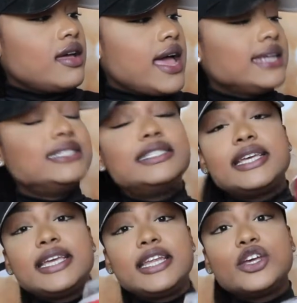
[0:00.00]
I
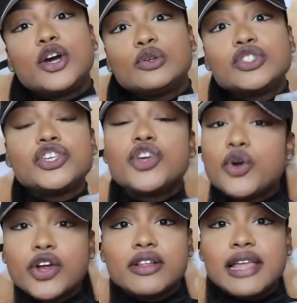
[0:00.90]
did go to
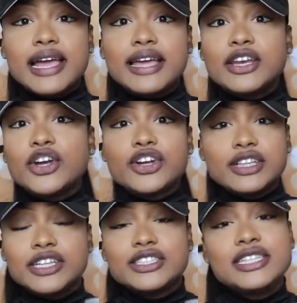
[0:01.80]
Yogurtland
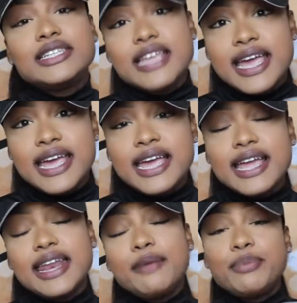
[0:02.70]
earlier today
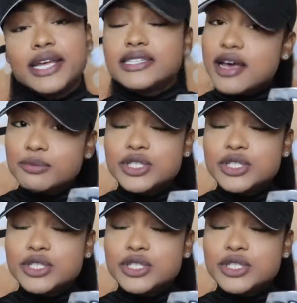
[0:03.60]
and I picked up